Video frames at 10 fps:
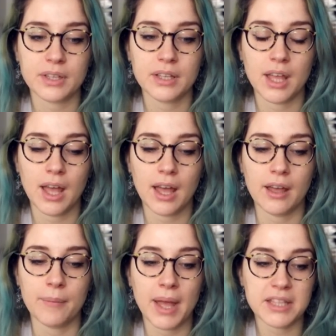
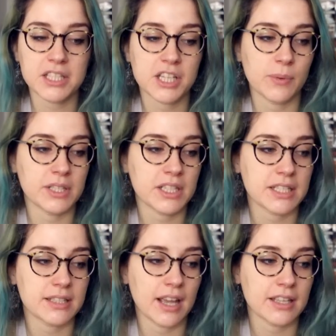Adichie when she
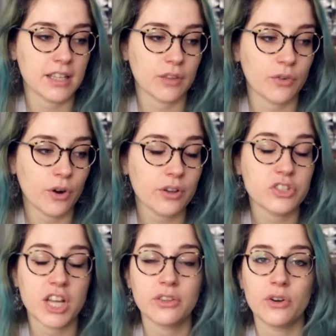says that for her,
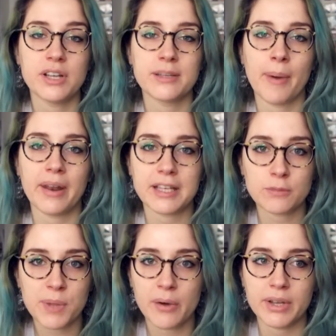gender is about
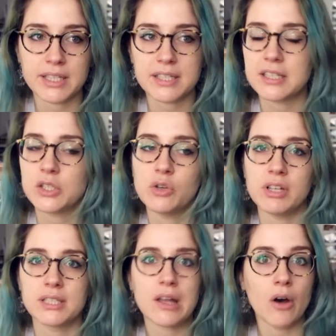experiences.
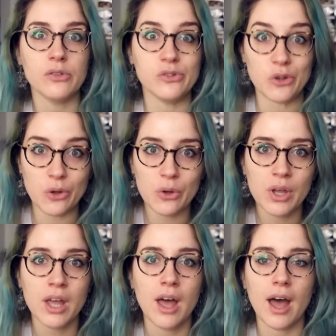It's not new.
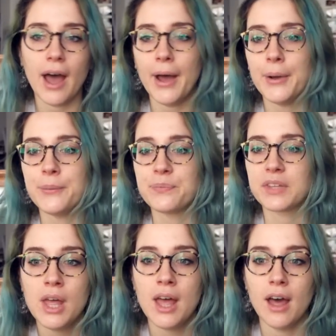
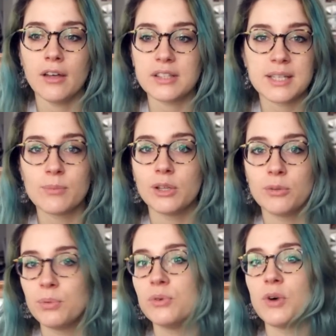It's Simone de
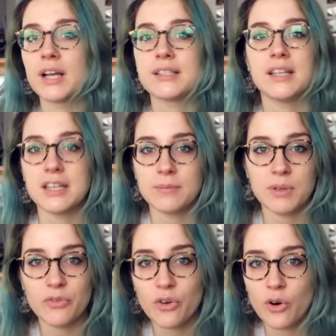Beauvoir said it
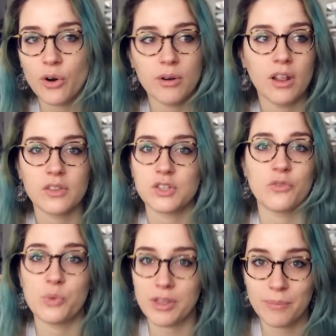before, lots of
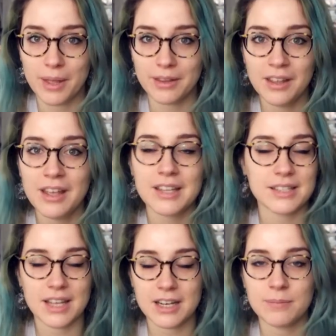women
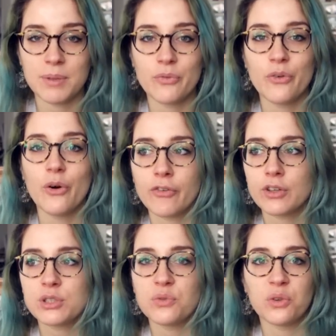said it before.
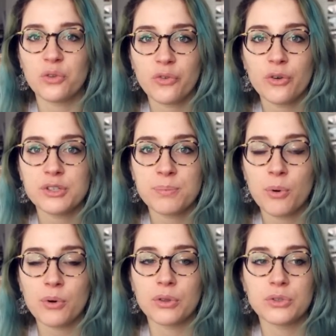First of all, the first
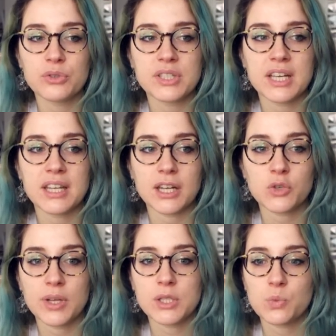point to say that
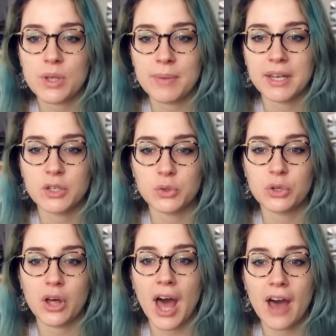trans women do
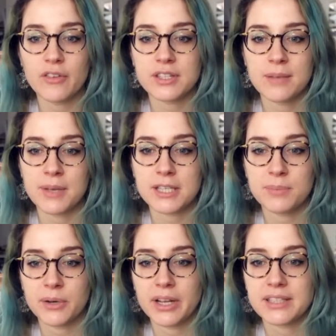not have the same
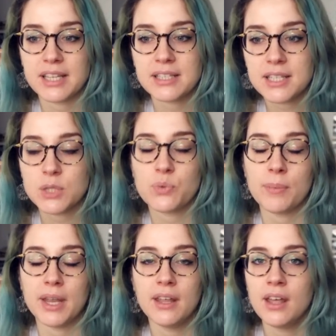experience as cis
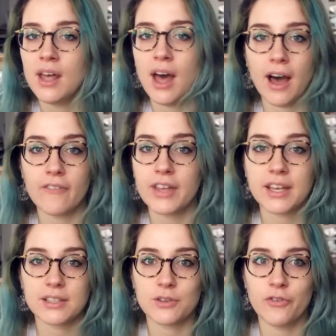women, I think
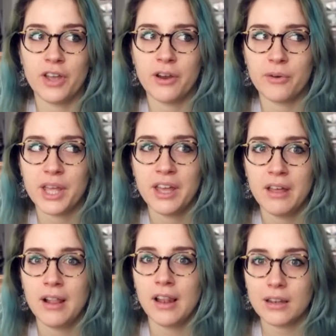it's a very
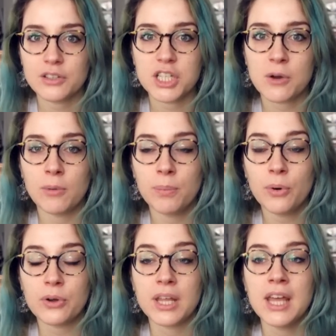logical
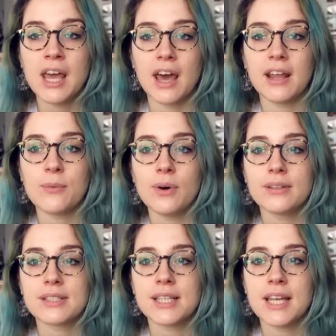point. And I want to
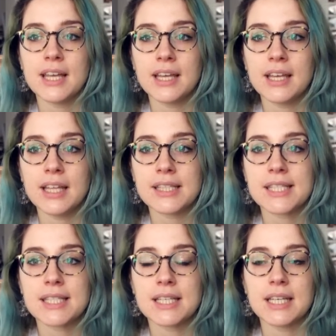say it's
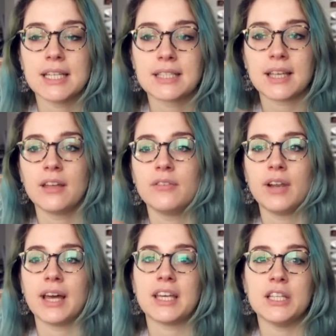kind of
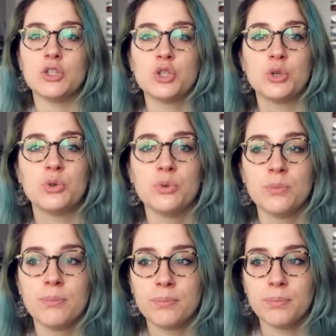like in two
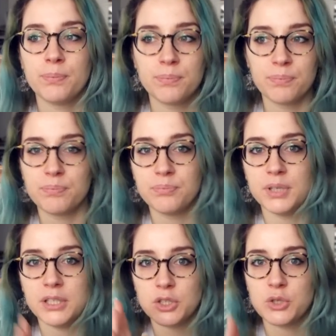
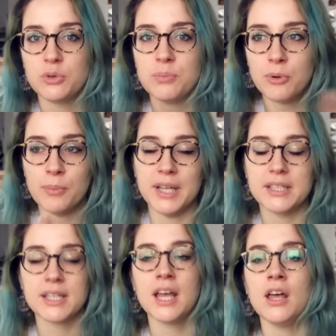moments.